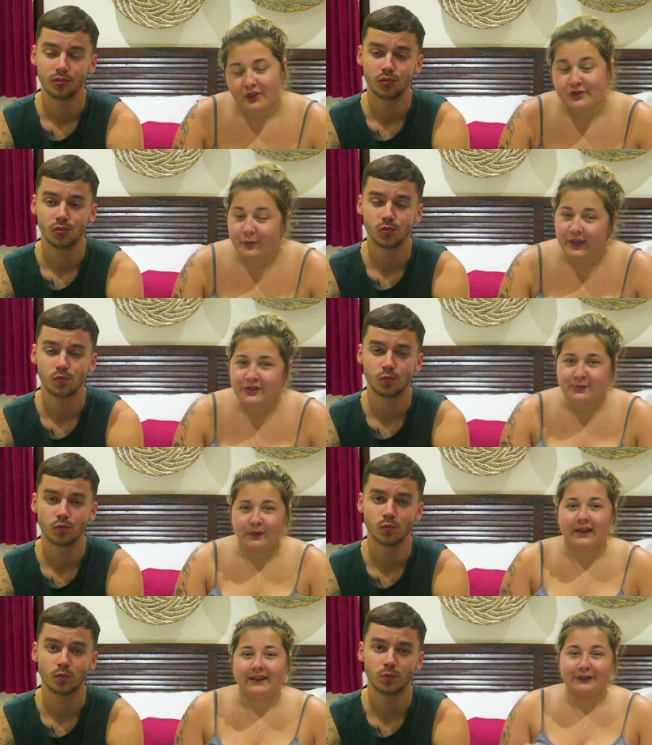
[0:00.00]
Speaker 1: So we just want
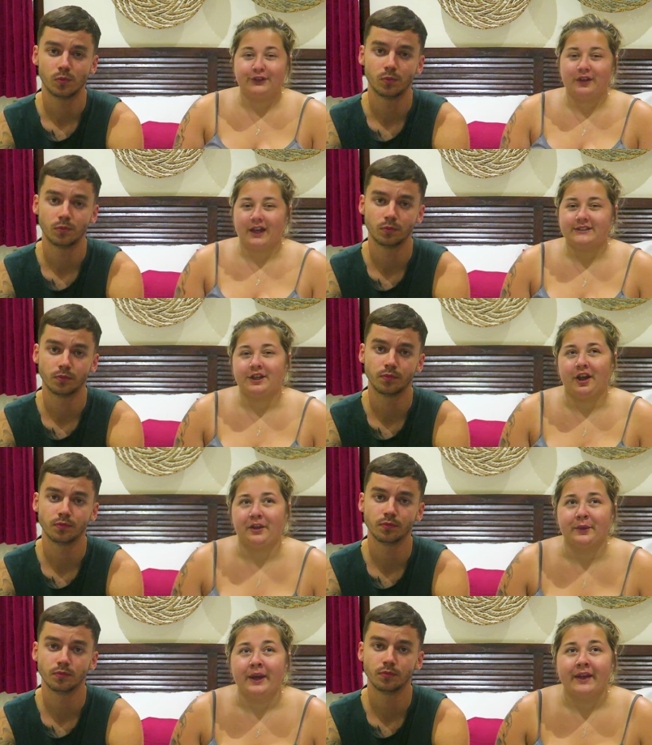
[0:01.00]
to let you guys
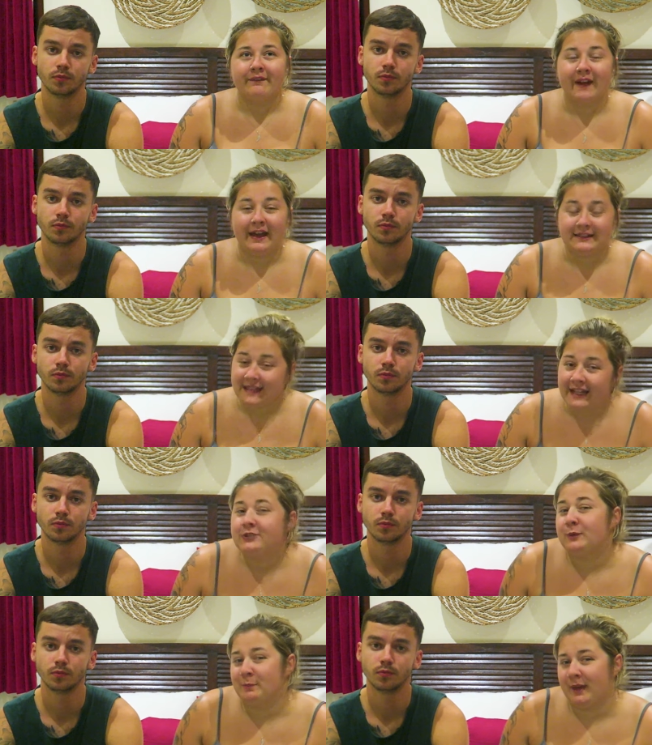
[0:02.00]
know that yes,
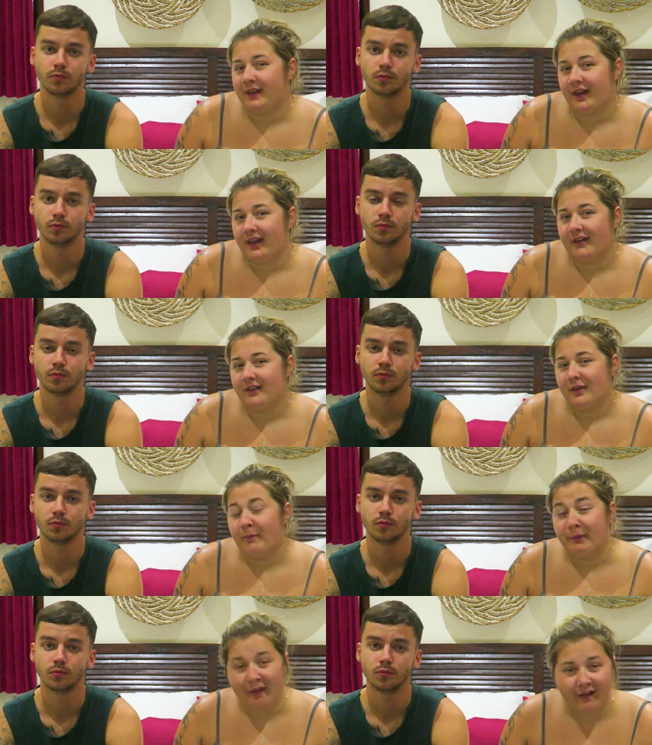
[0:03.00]
we bicker
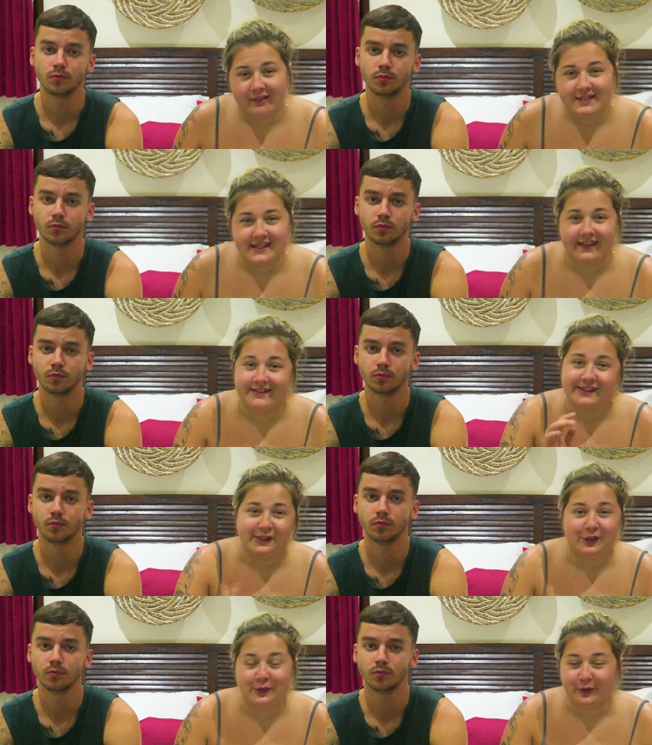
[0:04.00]
behind the scenes that
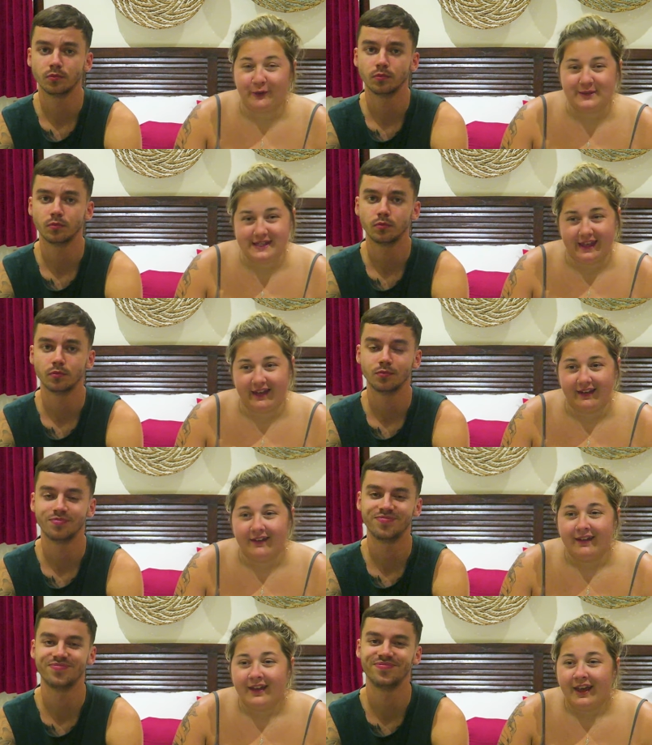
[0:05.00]
you don't see,
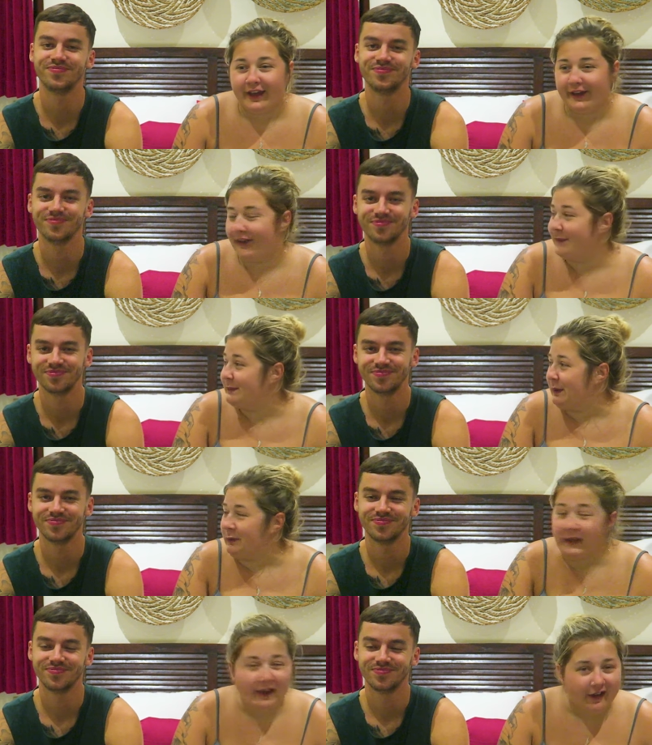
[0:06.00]

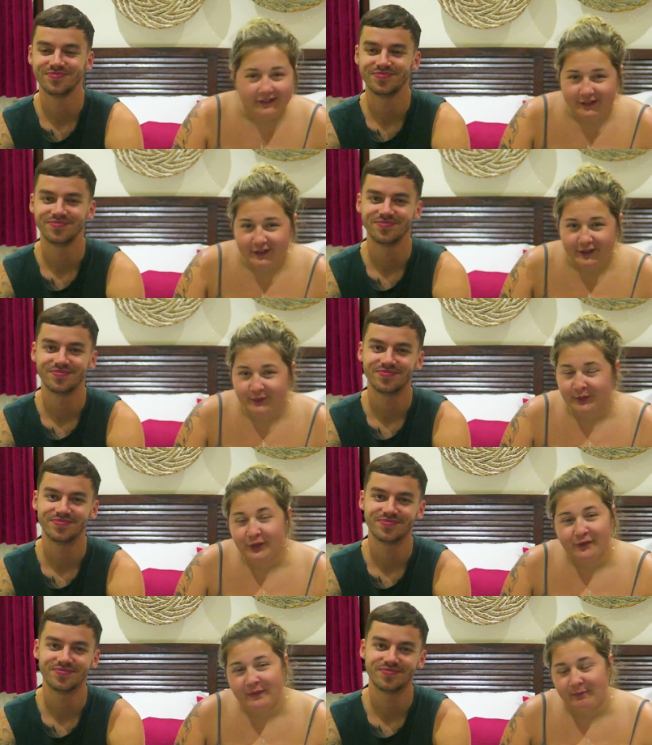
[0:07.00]
we argue,
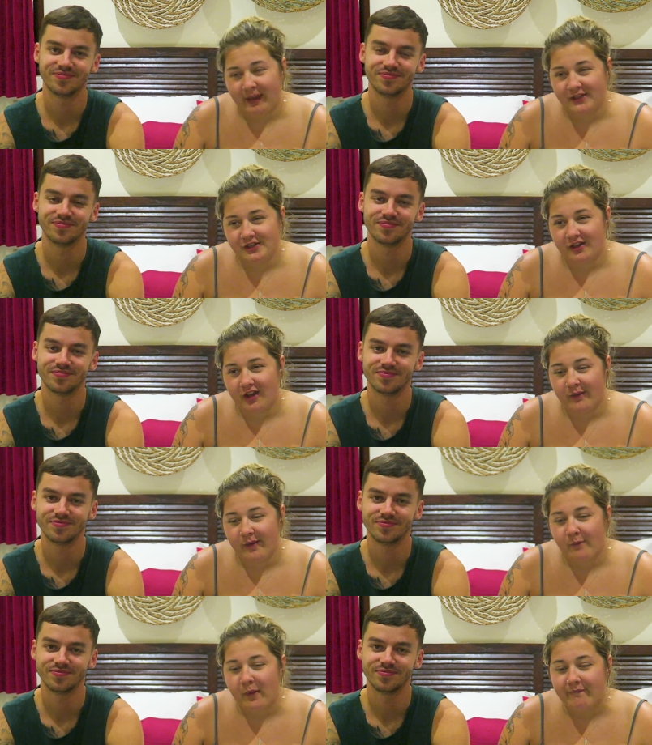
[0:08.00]
nothing major though,
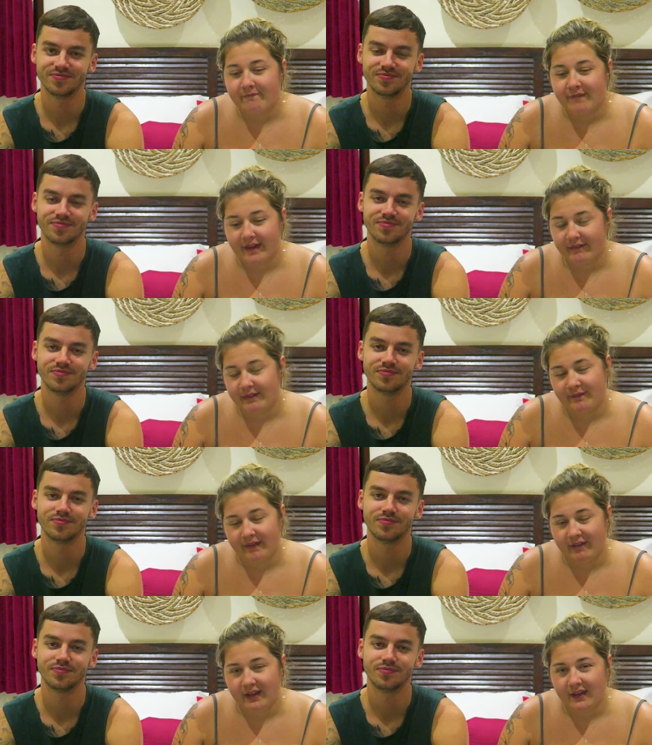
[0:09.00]
and we're
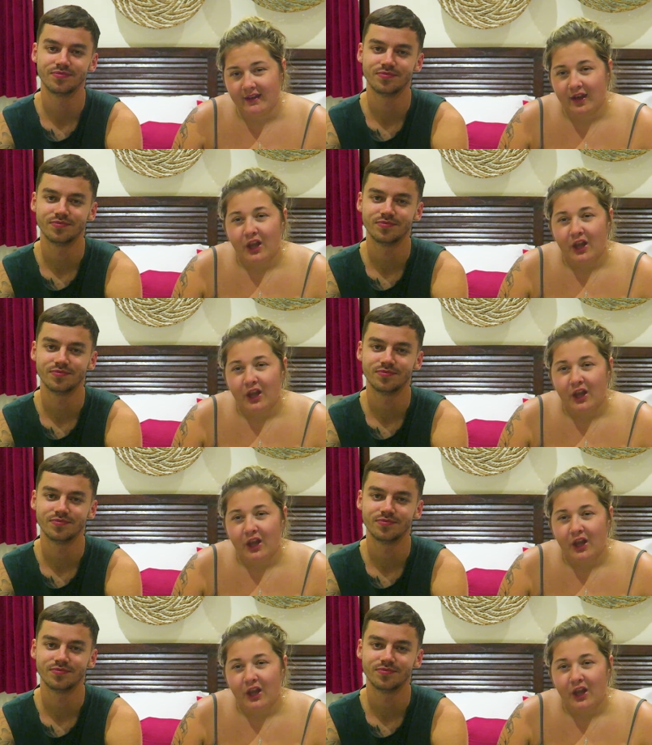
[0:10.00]
very